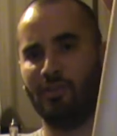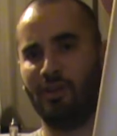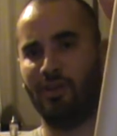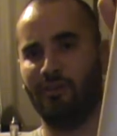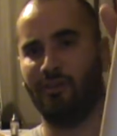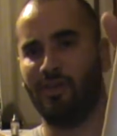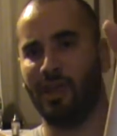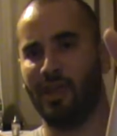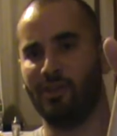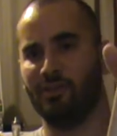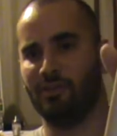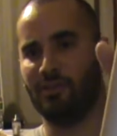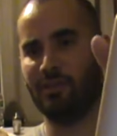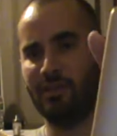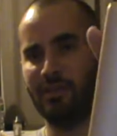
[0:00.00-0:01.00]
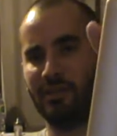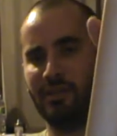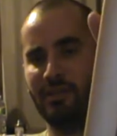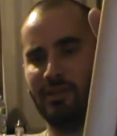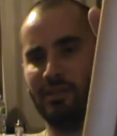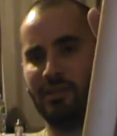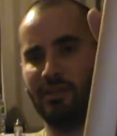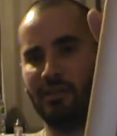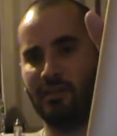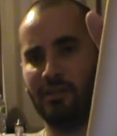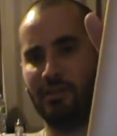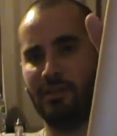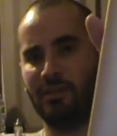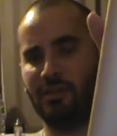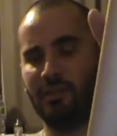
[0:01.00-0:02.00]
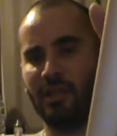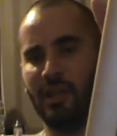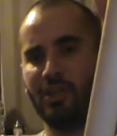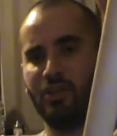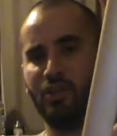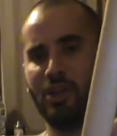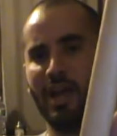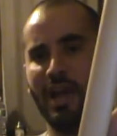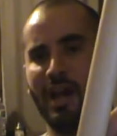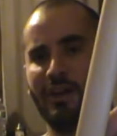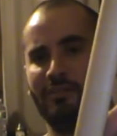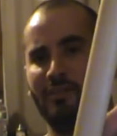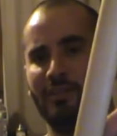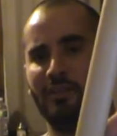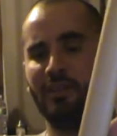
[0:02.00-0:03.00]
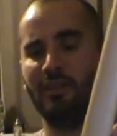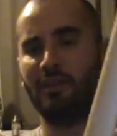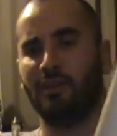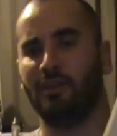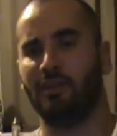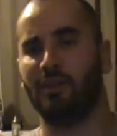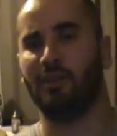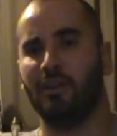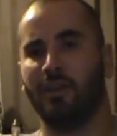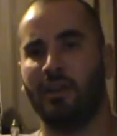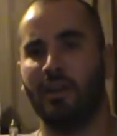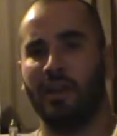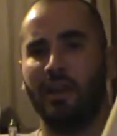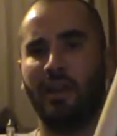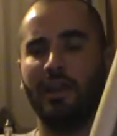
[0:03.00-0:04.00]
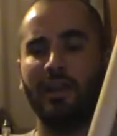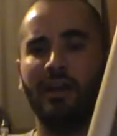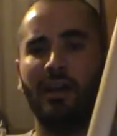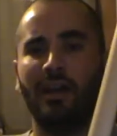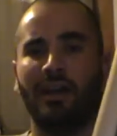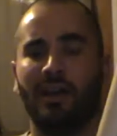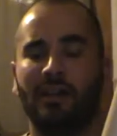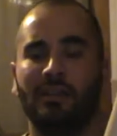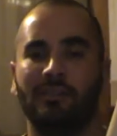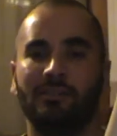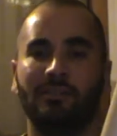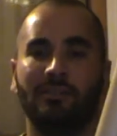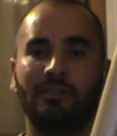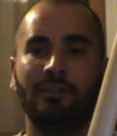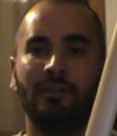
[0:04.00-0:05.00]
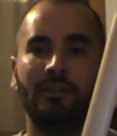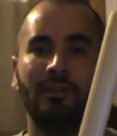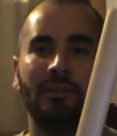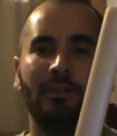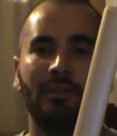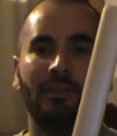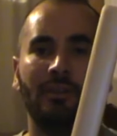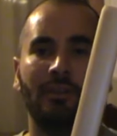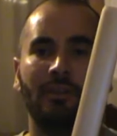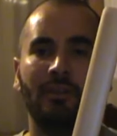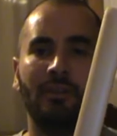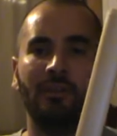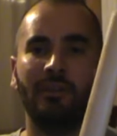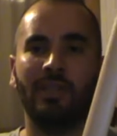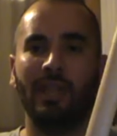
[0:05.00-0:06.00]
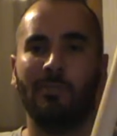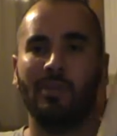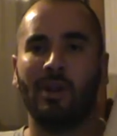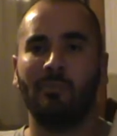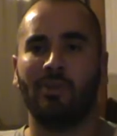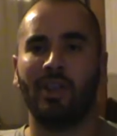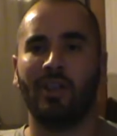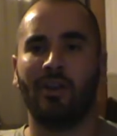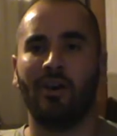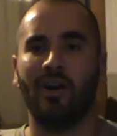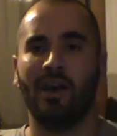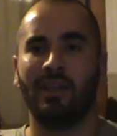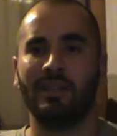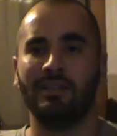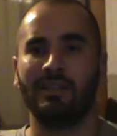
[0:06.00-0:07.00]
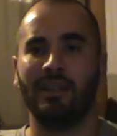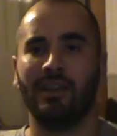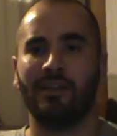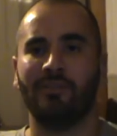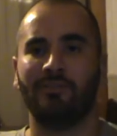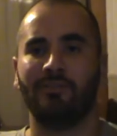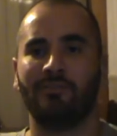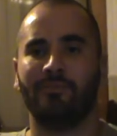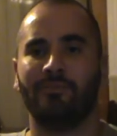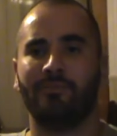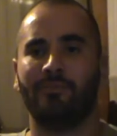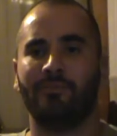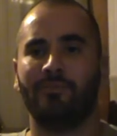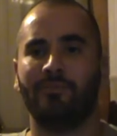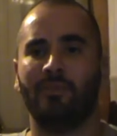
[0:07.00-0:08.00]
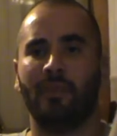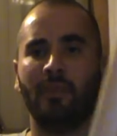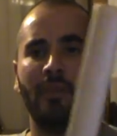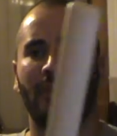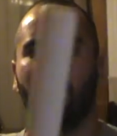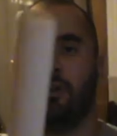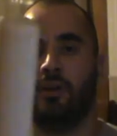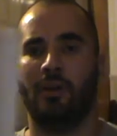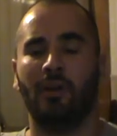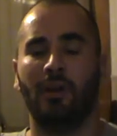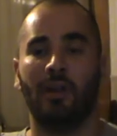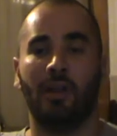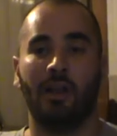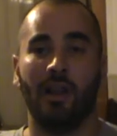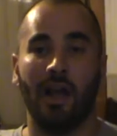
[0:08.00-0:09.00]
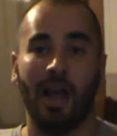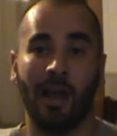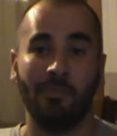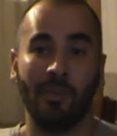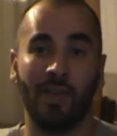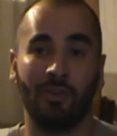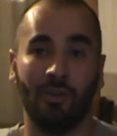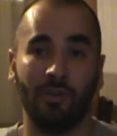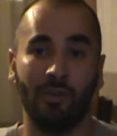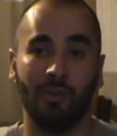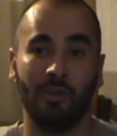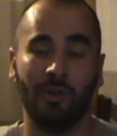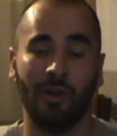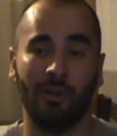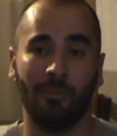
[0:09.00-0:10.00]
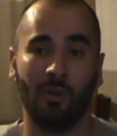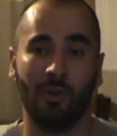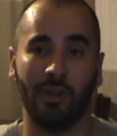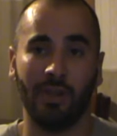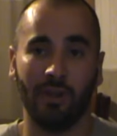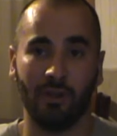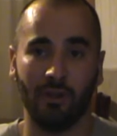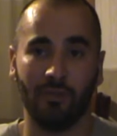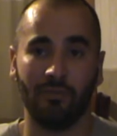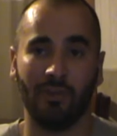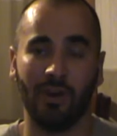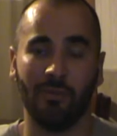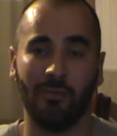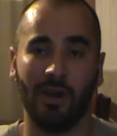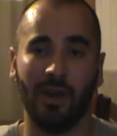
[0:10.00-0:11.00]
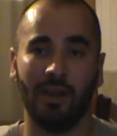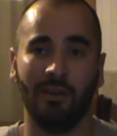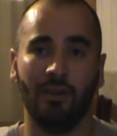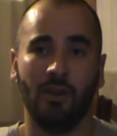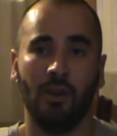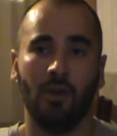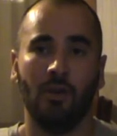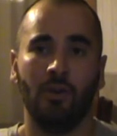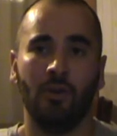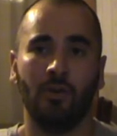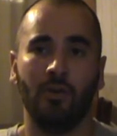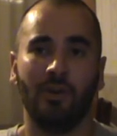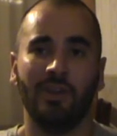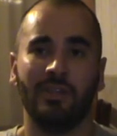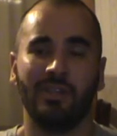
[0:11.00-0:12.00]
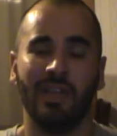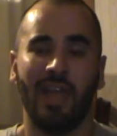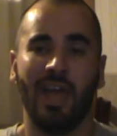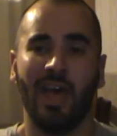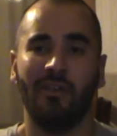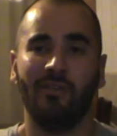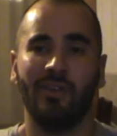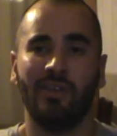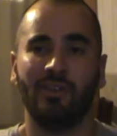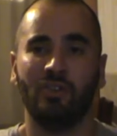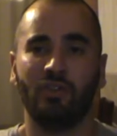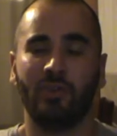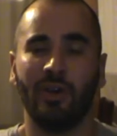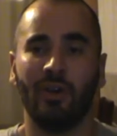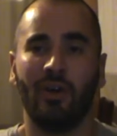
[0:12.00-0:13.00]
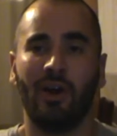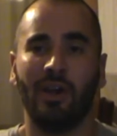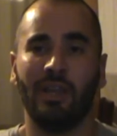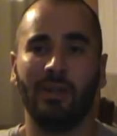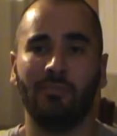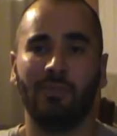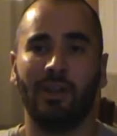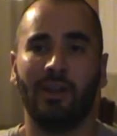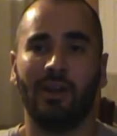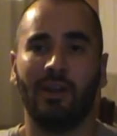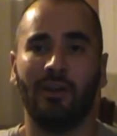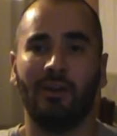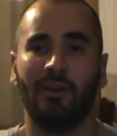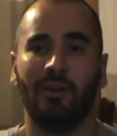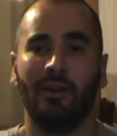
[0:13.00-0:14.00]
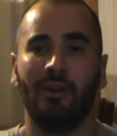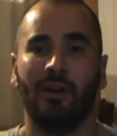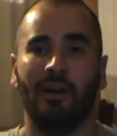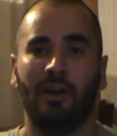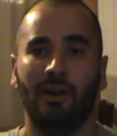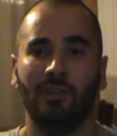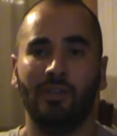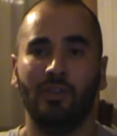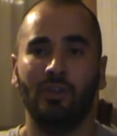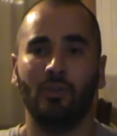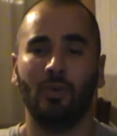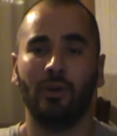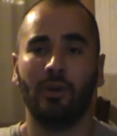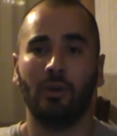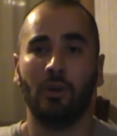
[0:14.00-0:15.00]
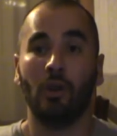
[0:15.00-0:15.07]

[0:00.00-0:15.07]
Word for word: of that that shaft and uh, tape it up like a hockey stick uh, I'm not going to do it I'm going to get a good friend of mine who is an avid street hockey player uh, to do it